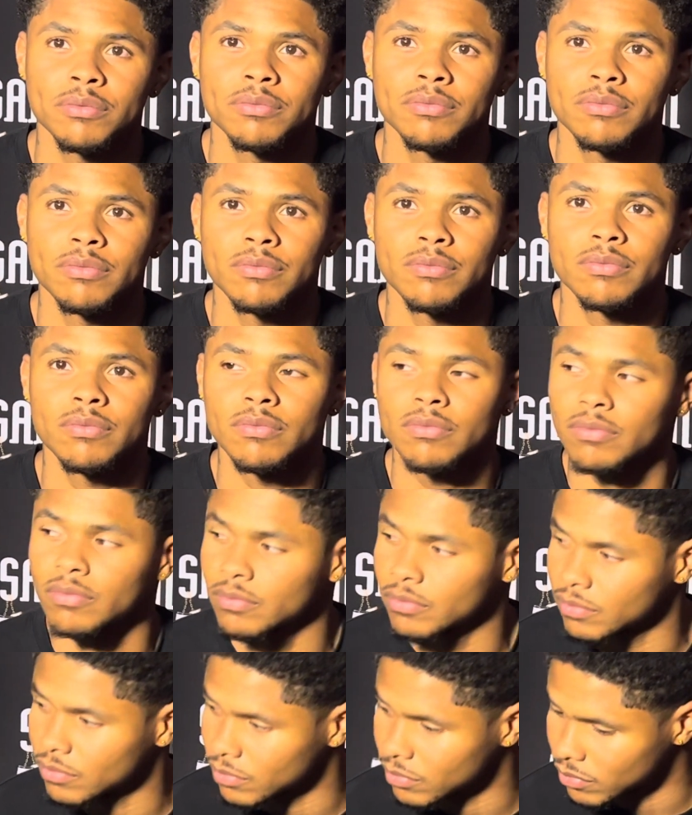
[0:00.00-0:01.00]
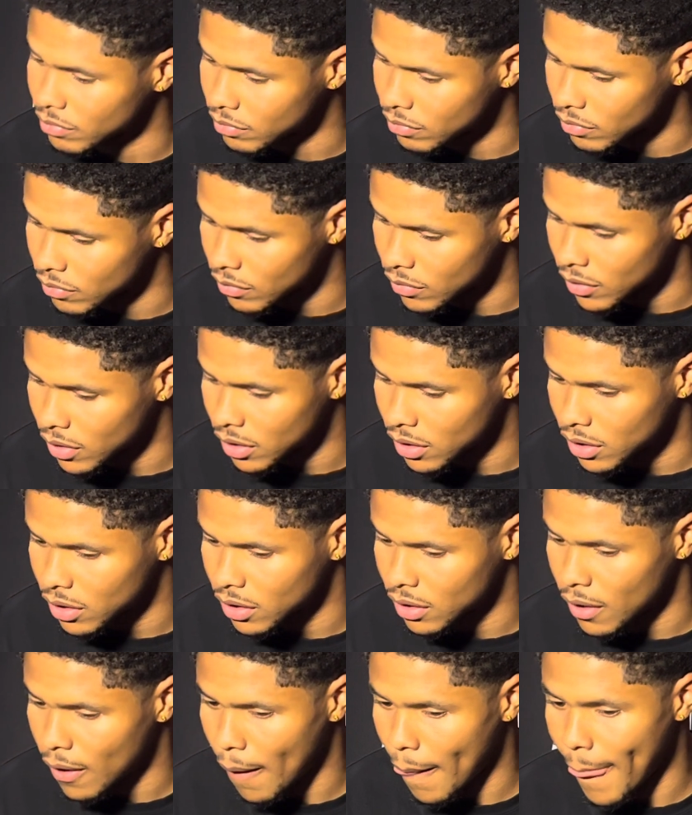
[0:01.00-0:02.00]
Who does he remind you of, if you have to
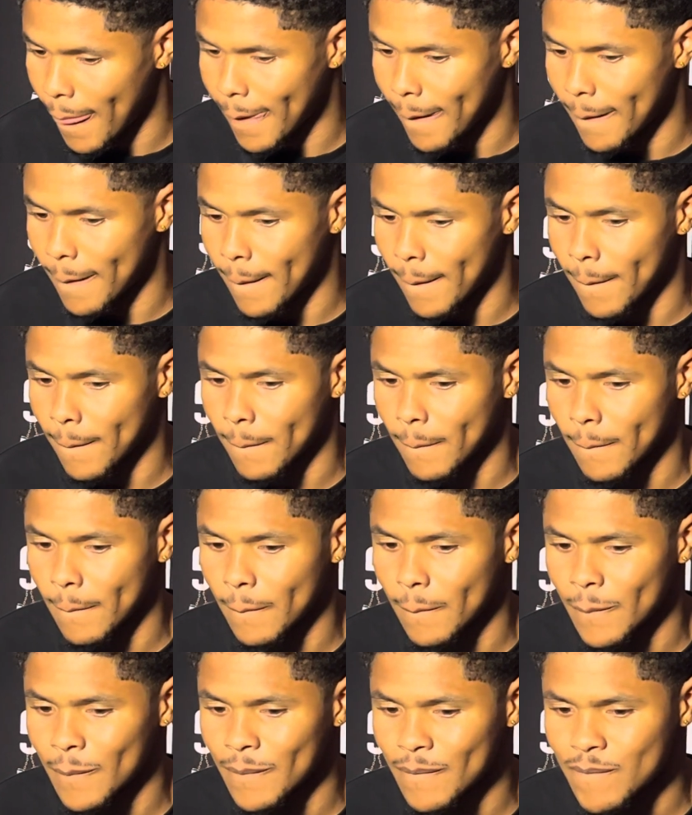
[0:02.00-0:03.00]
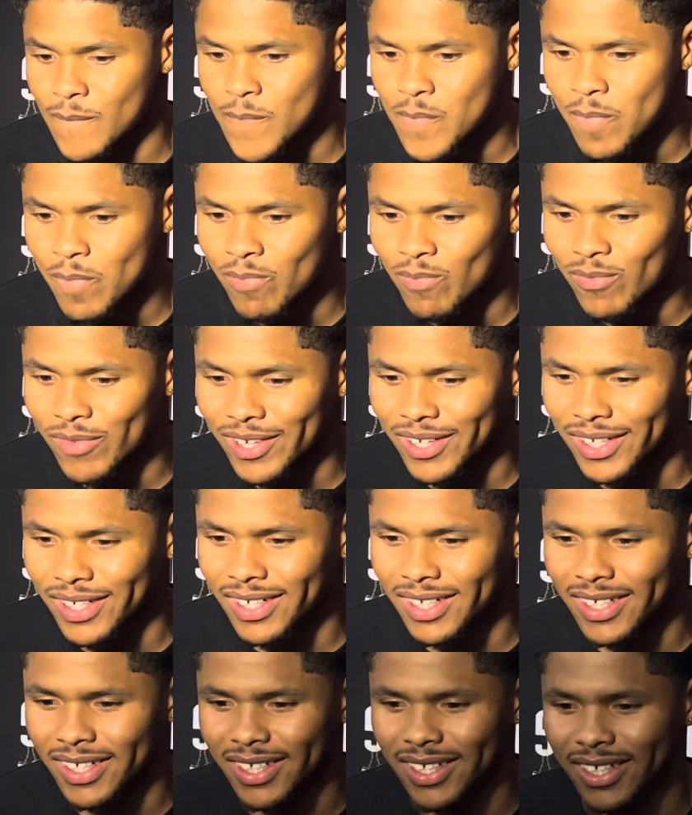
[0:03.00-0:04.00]
say? He reminds me
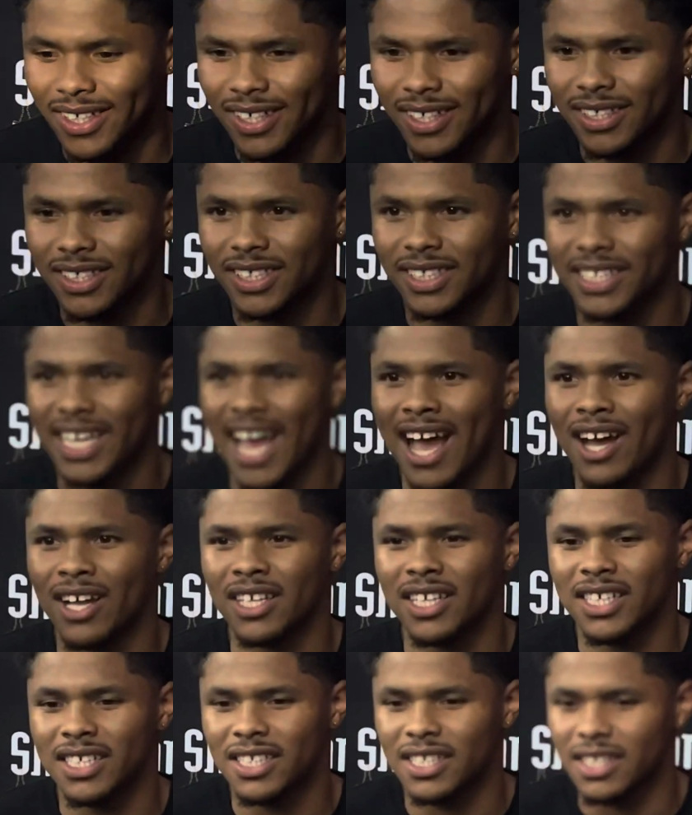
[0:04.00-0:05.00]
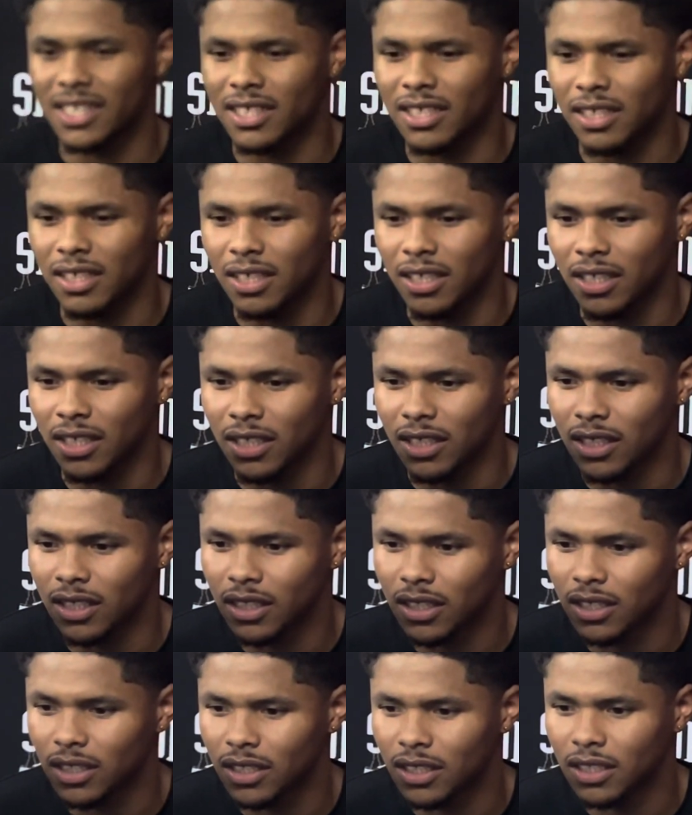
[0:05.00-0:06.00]
of? Stylistically,
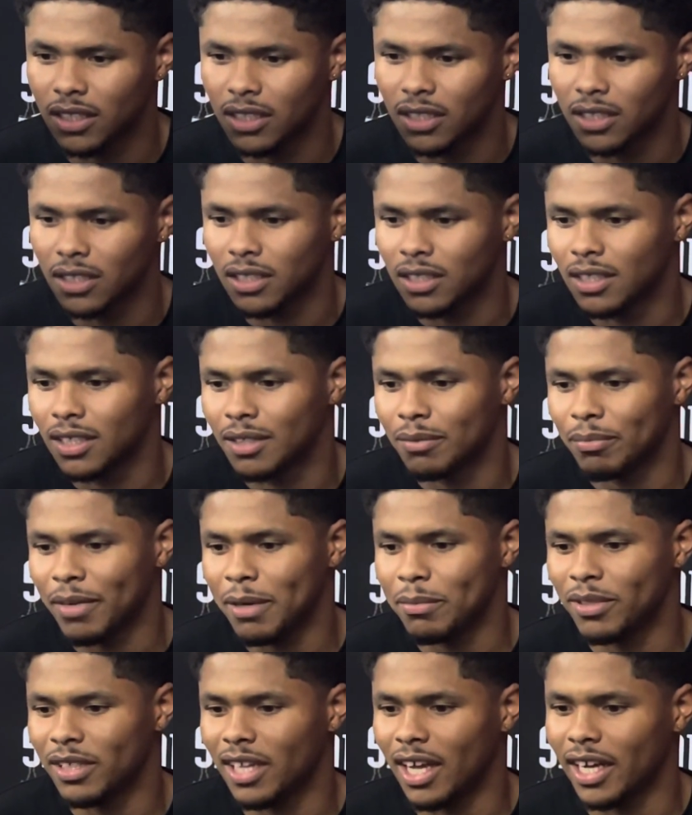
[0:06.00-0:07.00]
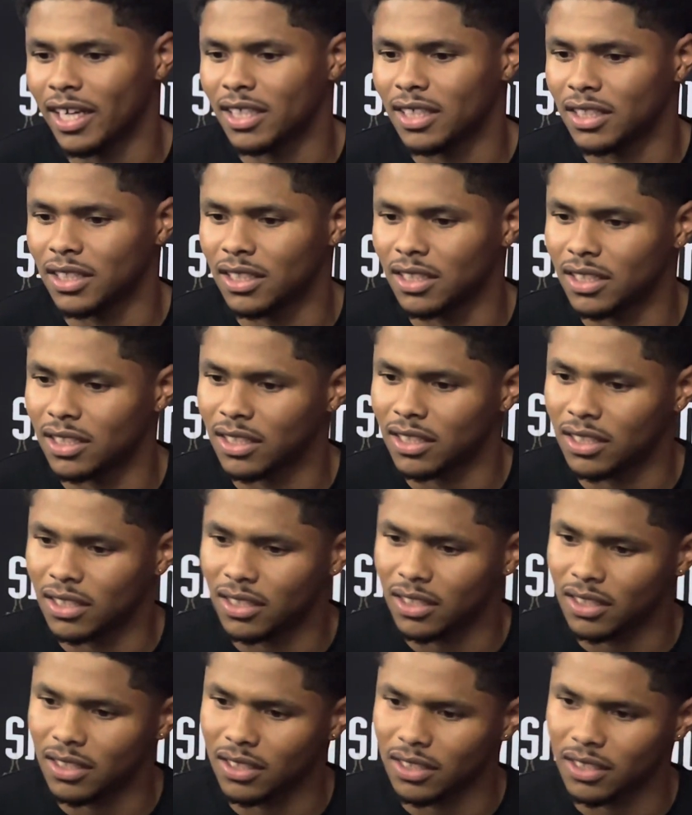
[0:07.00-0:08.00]
maybe like a
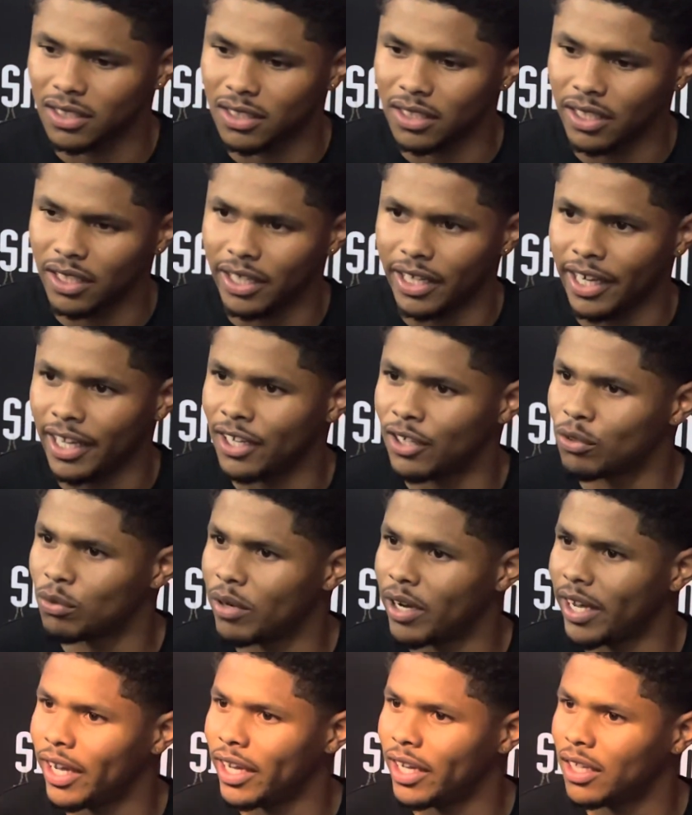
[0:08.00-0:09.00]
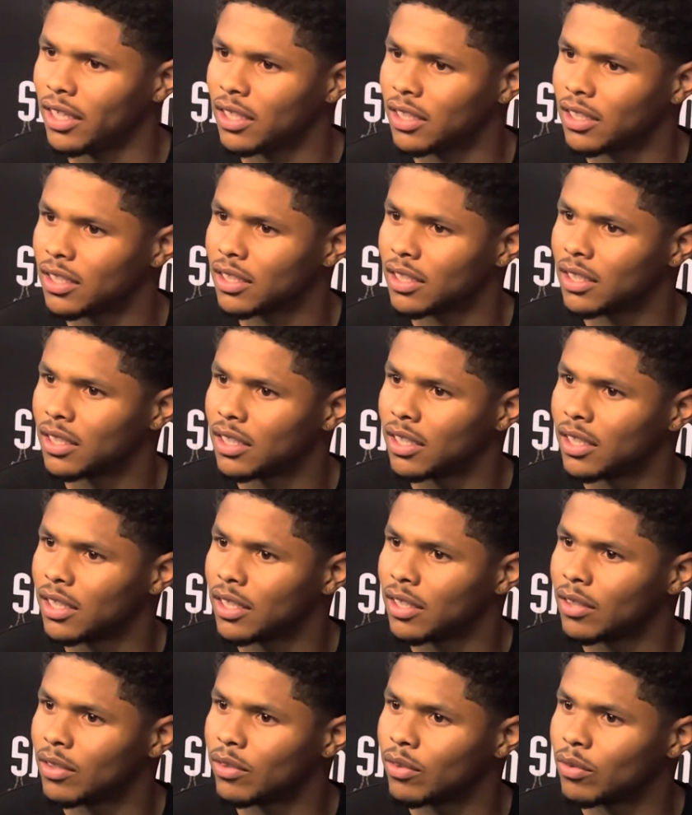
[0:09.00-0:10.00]
Inoue
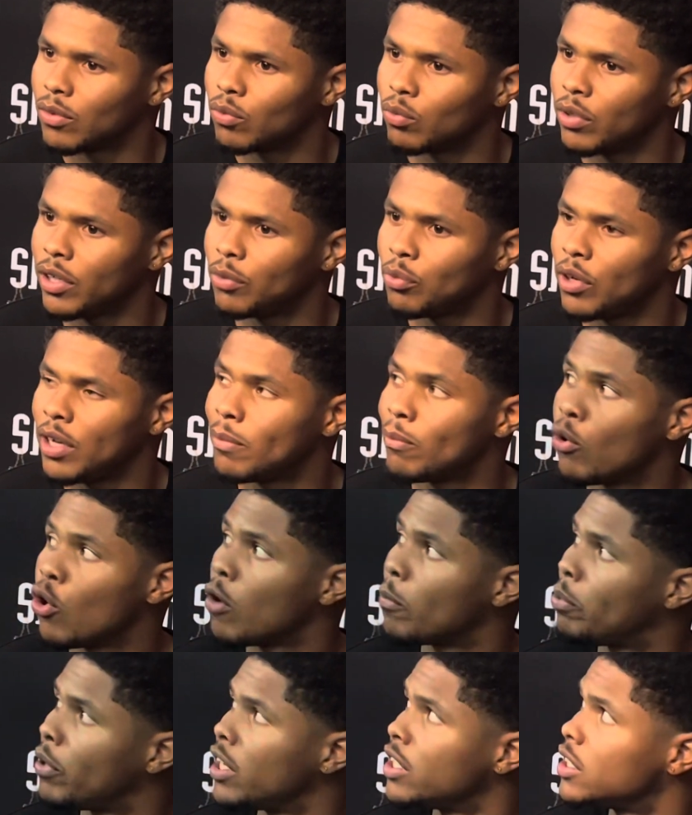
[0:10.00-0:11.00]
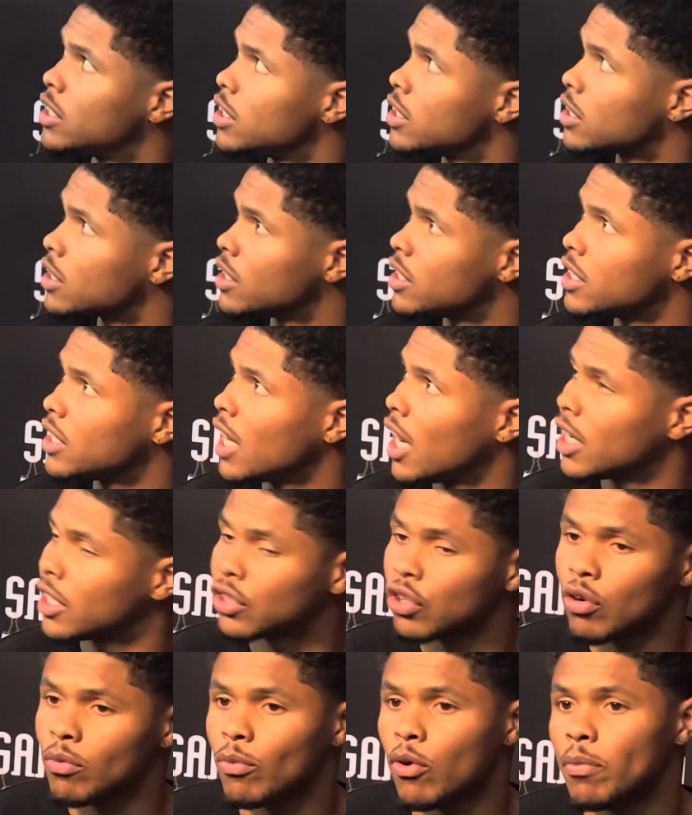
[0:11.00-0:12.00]
with more punches, because he kind of
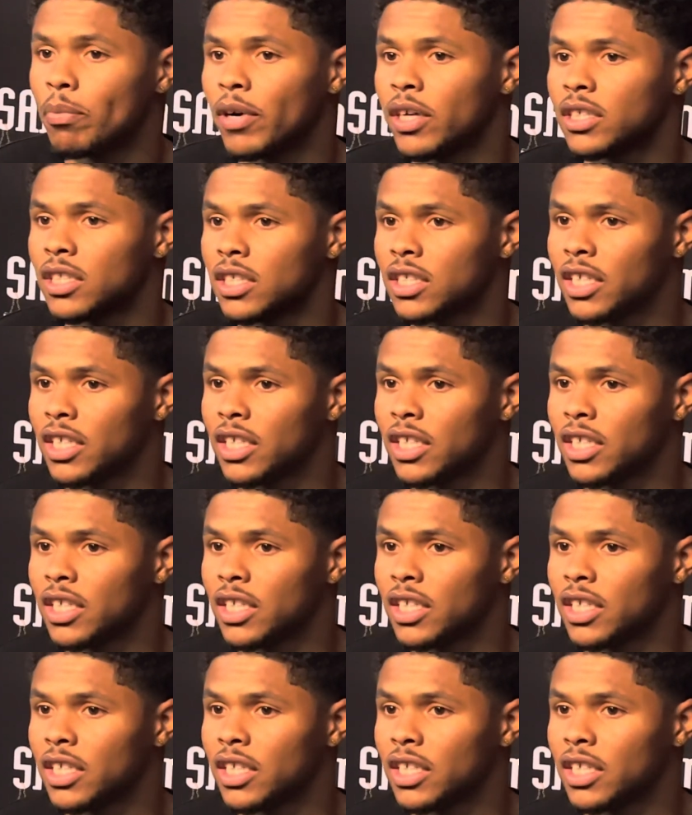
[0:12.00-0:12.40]
throw more punches